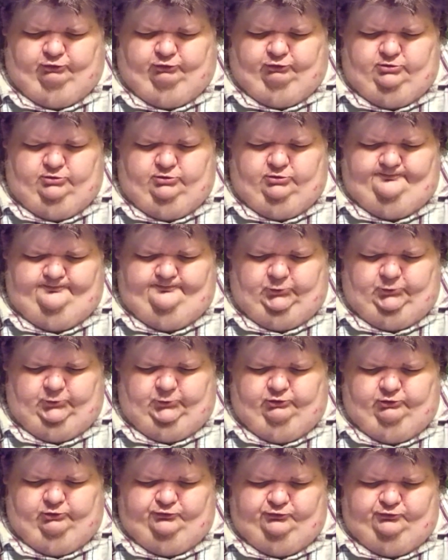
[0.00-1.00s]
He was
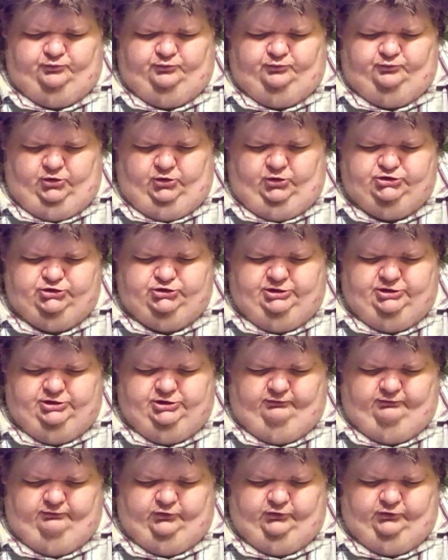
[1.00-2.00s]
approached and refused
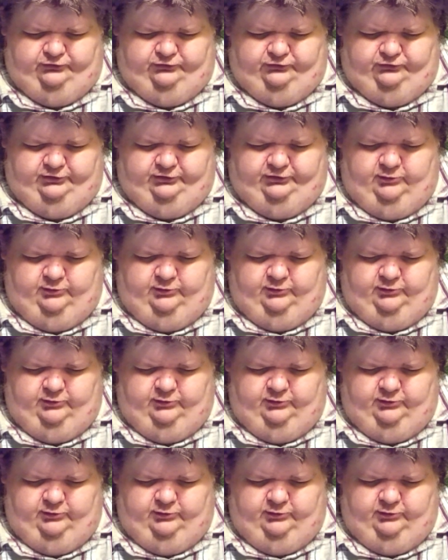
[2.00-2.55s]
to take power.